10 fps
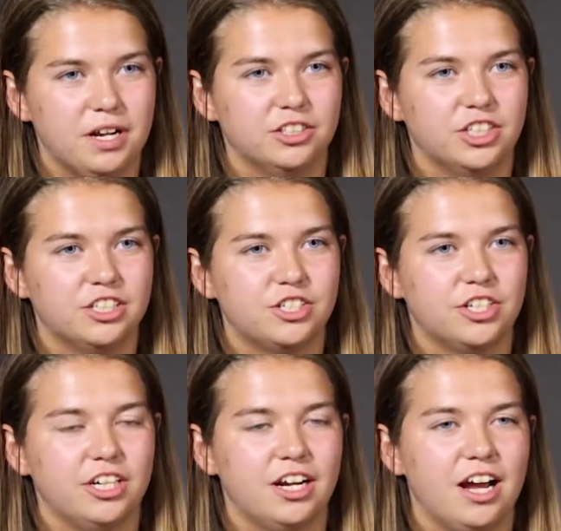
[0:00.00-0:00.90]

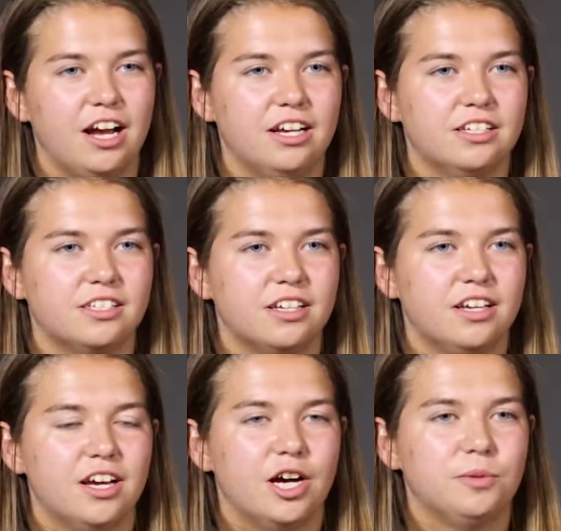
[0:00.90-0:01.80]
Manchester has
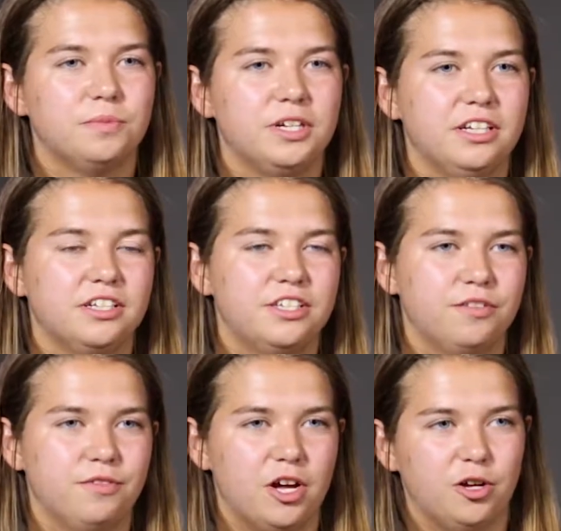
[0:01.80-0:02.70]
helped me
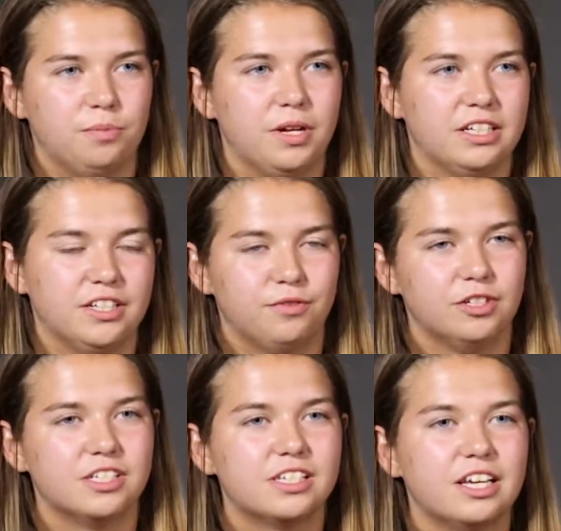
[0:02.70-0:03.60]
develop like
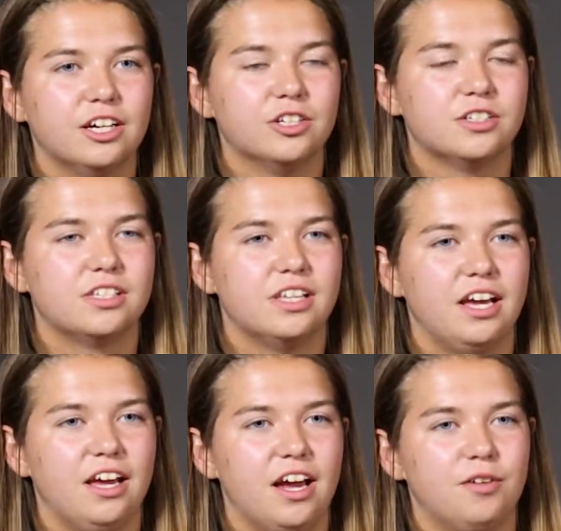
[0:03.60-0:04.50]
different skills
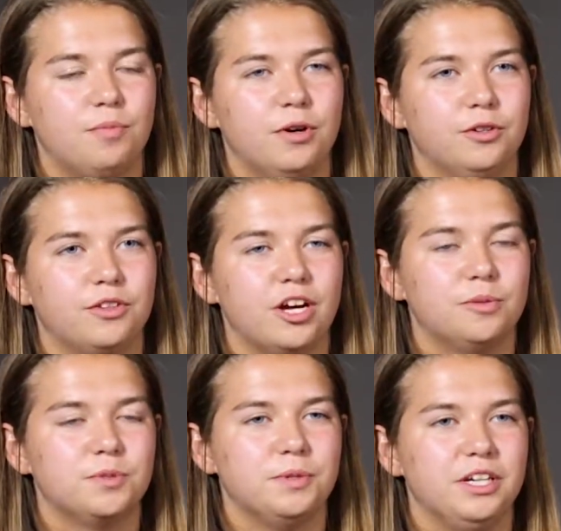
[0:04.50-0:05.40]
that have both
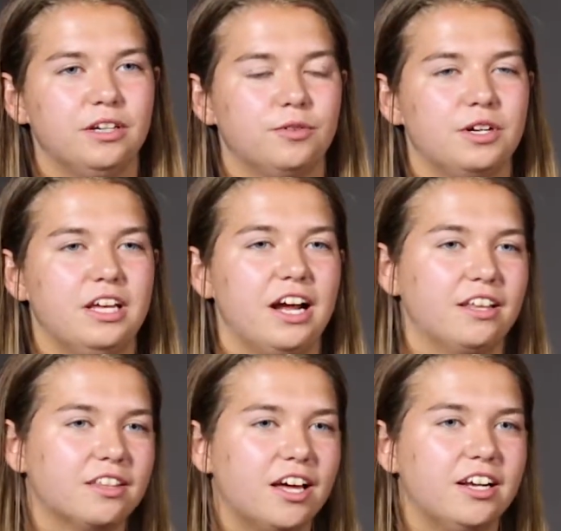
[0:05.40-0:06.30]
helped me in
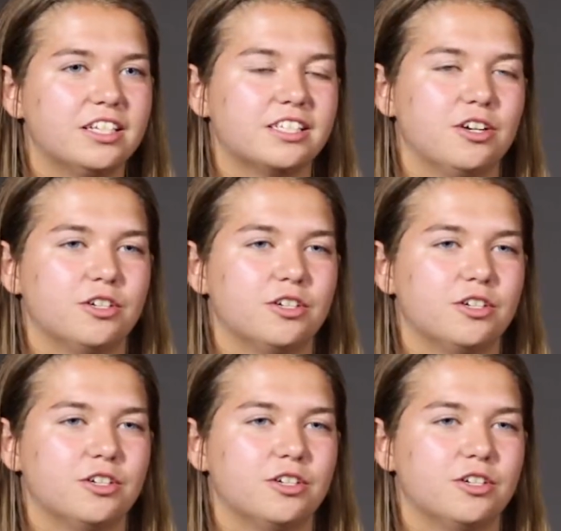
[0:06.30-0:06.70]
athletics and